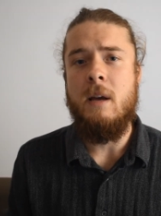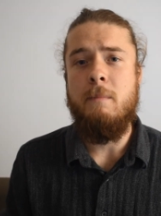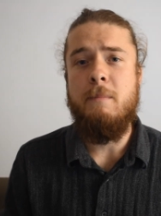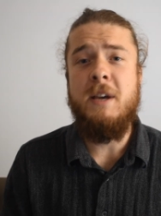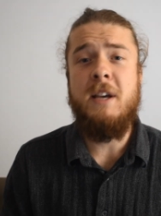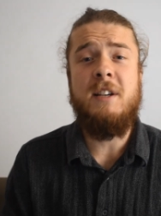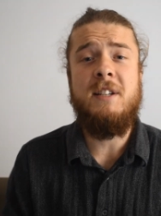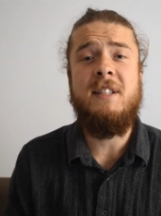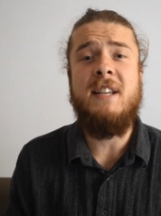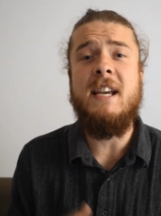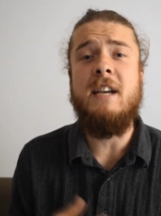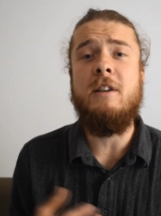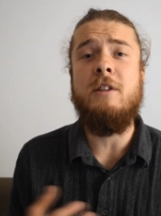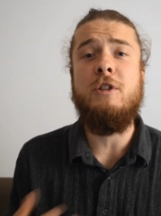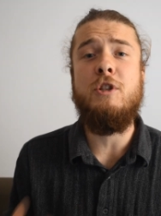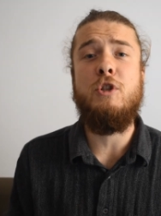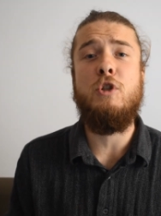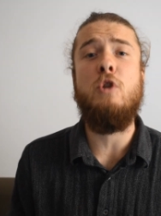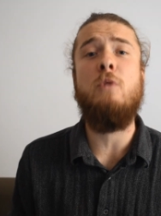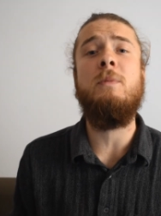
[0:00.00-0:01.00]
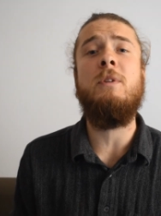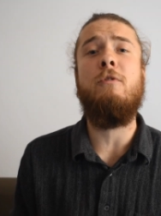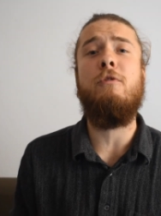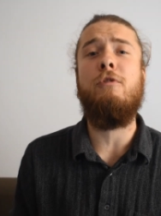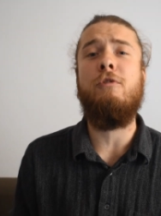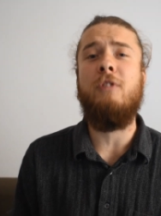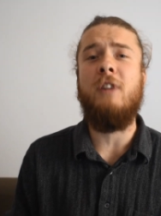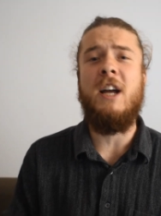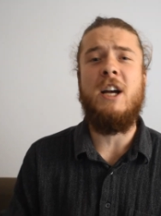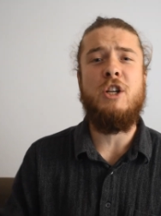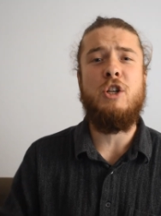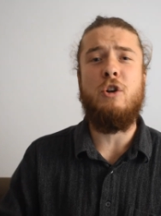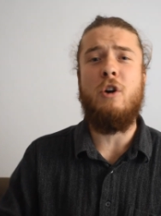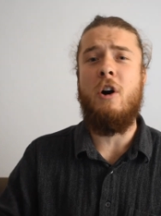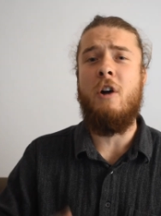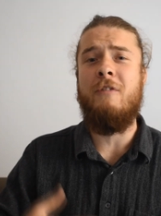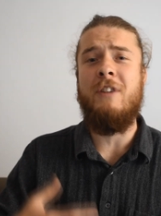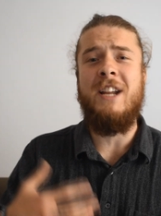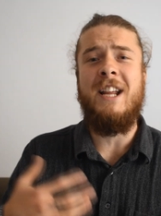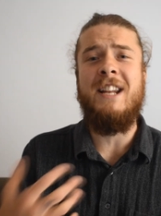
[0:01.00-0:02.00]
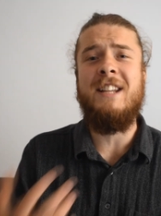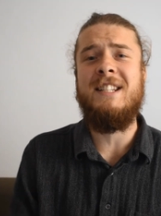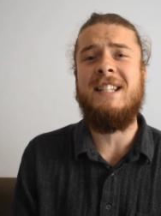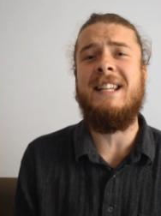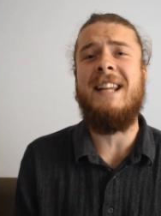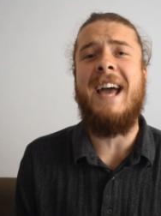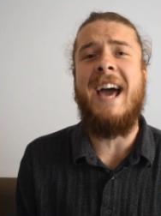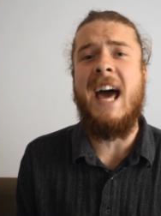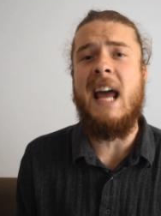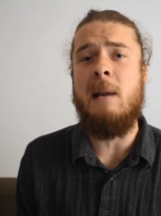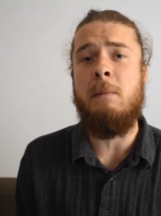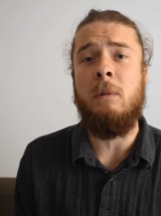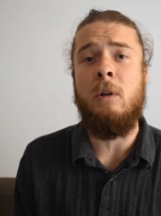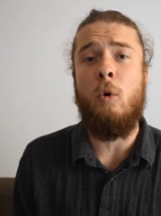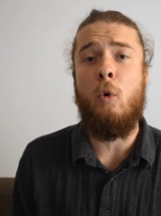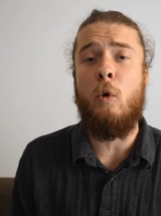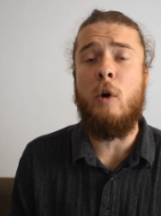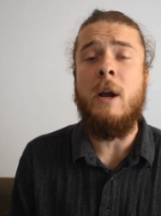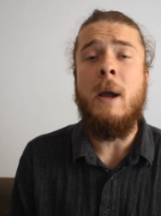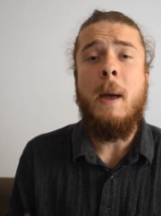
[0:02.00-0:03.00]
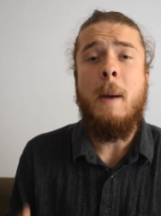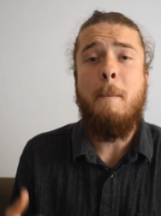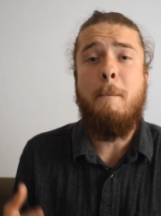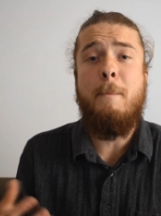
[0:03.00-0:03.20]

because they consume the flesh of an innocent animal or